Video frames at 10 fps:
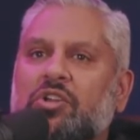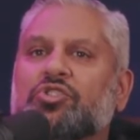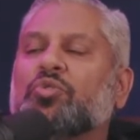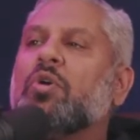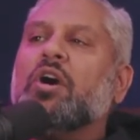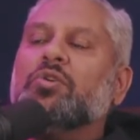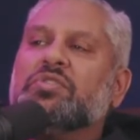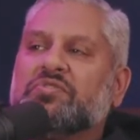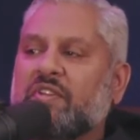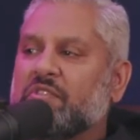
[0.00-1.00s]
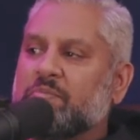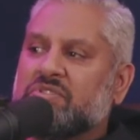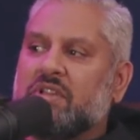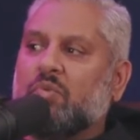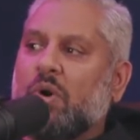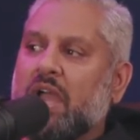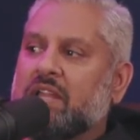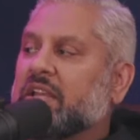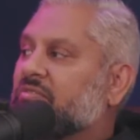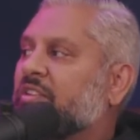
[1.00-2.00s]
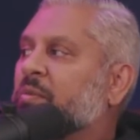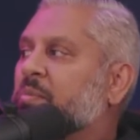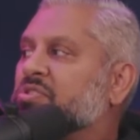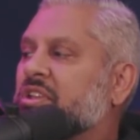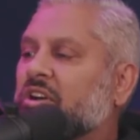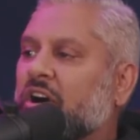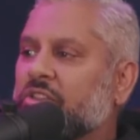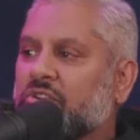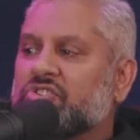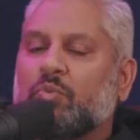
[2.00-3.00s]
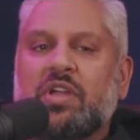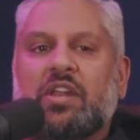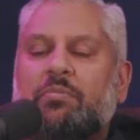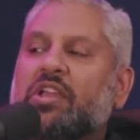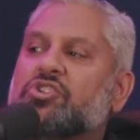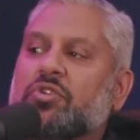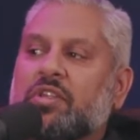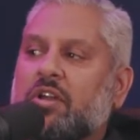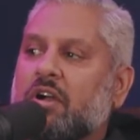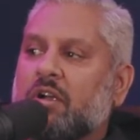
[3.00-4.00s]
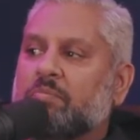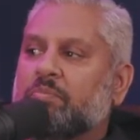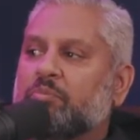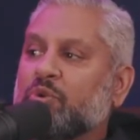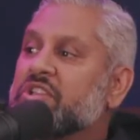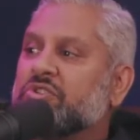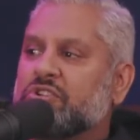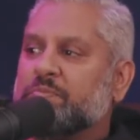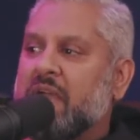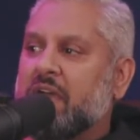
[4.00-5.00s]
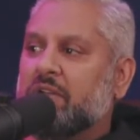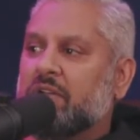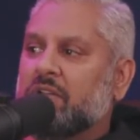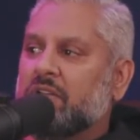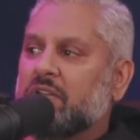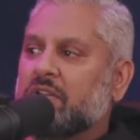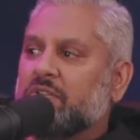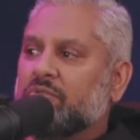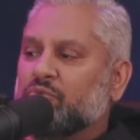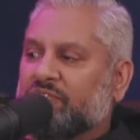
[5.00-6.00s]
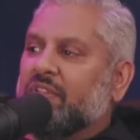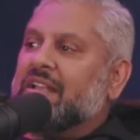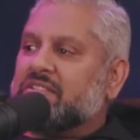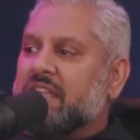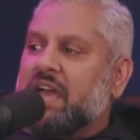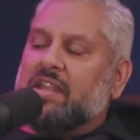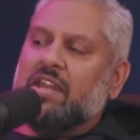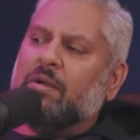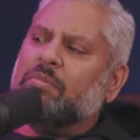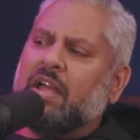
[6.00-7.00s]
Toronto is 50% white and 50% other, so we got to make sure that our research panel reflects that. And I'm mm.